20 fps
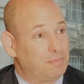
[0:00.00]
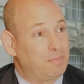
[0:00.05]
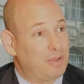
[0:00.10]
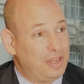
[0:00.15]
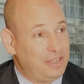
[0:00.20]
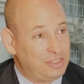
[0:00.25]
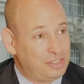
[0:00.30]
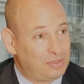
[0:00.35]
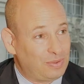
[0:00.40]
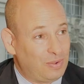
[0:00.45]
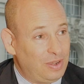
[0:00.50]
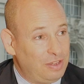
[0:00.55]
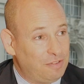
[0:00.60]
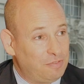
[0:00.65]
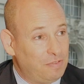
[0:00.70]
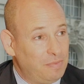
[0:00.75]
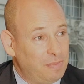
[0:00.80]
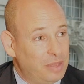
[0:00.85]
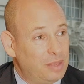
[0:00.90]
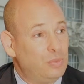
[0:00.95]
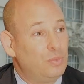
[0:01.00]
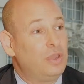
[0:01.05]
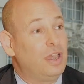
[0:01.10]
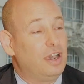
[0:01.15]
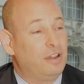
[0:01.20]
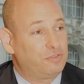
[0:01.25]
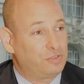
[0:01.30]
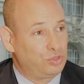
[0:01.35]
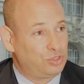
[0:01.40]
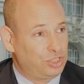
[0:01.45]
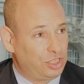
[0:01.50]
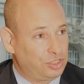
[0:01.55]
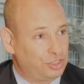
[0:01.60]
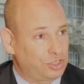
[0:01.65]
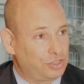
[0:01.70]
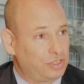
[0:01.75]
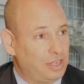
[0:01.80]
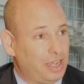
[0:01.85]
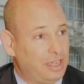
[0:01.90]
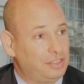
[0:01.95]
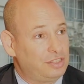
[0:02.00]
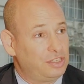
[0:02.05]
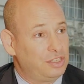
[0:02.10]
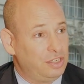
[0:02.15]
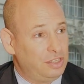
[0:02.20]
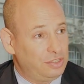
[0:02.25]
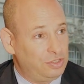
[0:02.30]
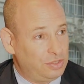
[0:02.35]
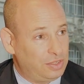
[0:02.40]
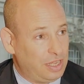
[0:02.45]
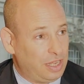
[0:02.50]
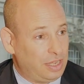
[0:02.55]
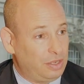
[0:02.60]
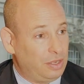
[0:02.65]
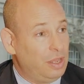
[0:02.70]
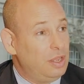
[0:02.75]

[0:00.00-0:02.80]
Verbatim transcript: a place to live, we have to change our diets today.